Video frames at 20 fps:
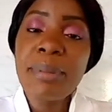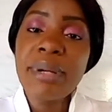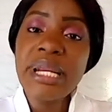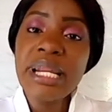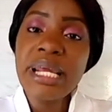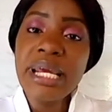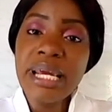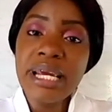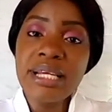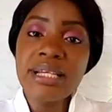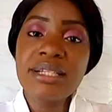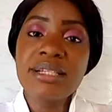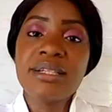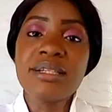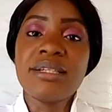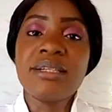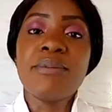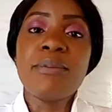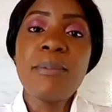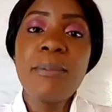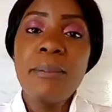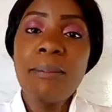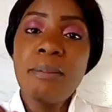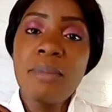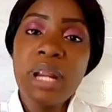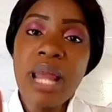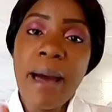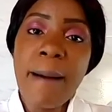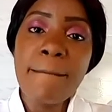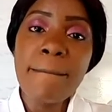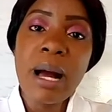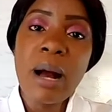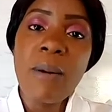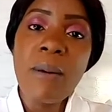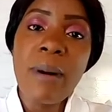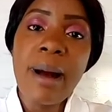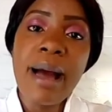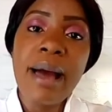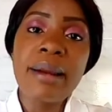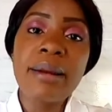Please, number
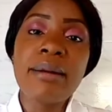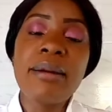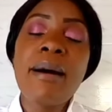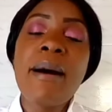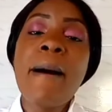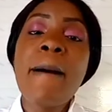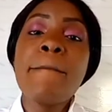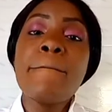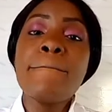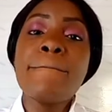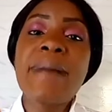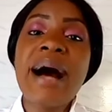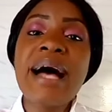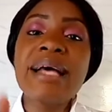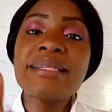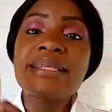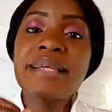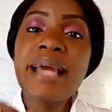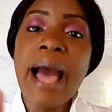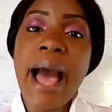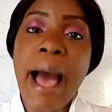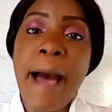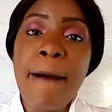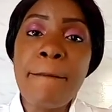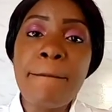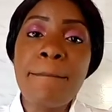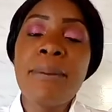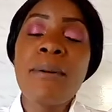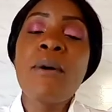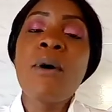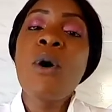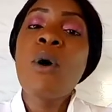one, mask up.